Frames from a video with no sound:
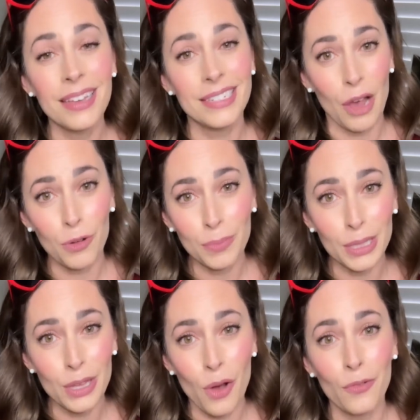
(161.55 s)
down
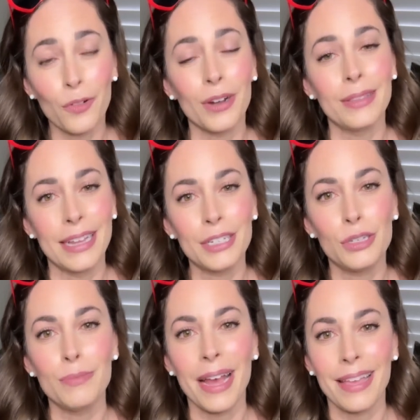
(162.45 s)
below for a link
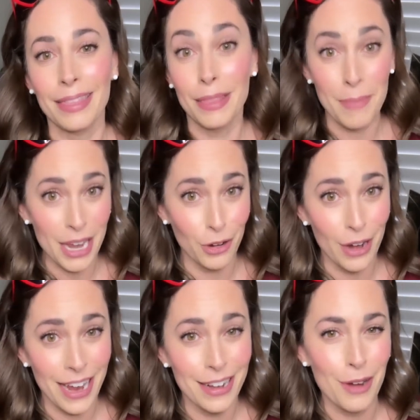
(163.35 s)
to my
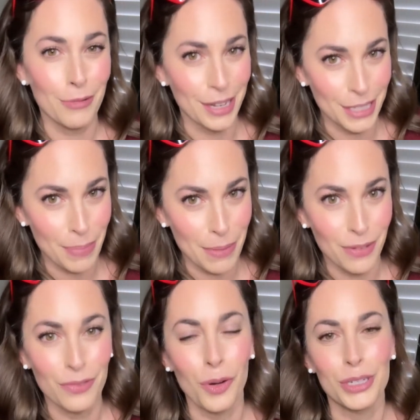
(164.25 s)
LeMaiterade recipe
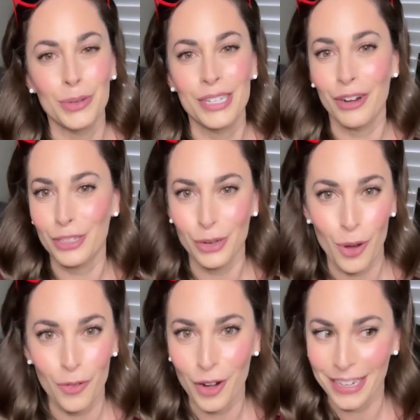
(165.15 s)
before doTERRA took
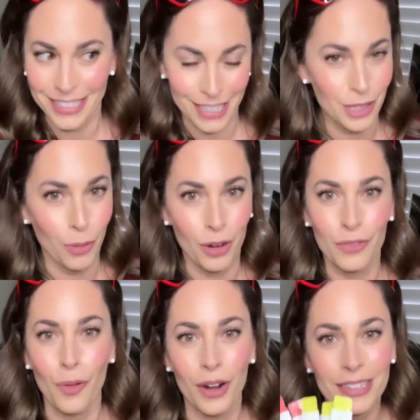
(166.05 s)
over and did the work
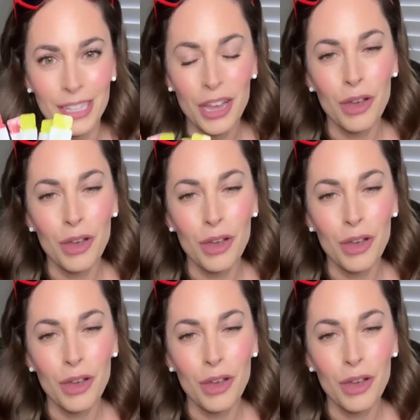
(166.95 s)
for us